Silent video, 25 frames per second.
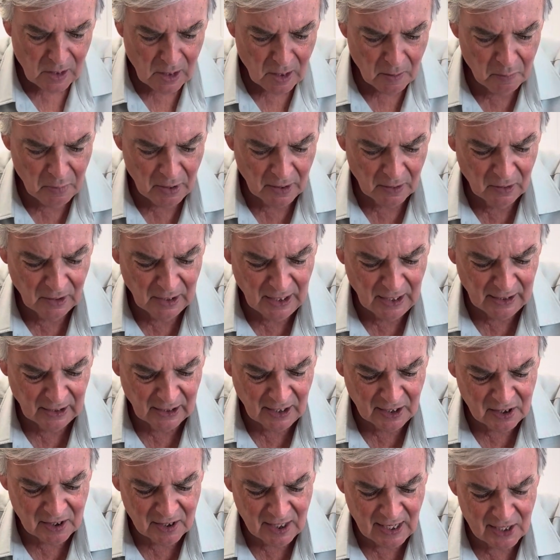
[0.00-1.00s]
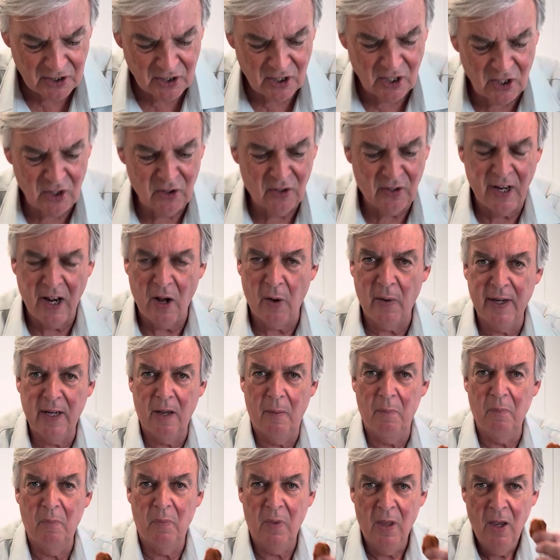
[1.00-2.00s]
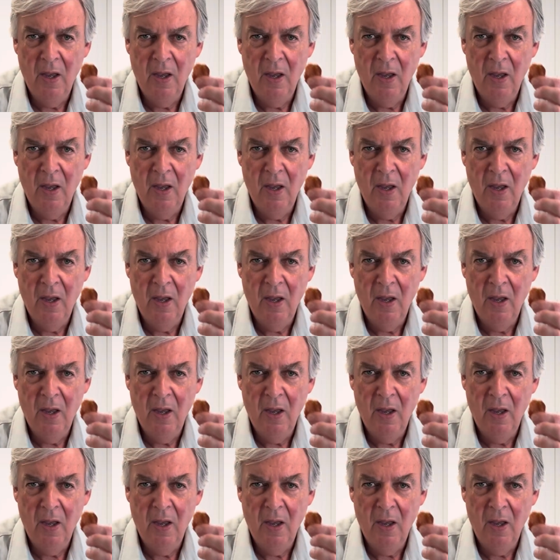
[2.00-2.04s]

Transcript: But let's taste this now.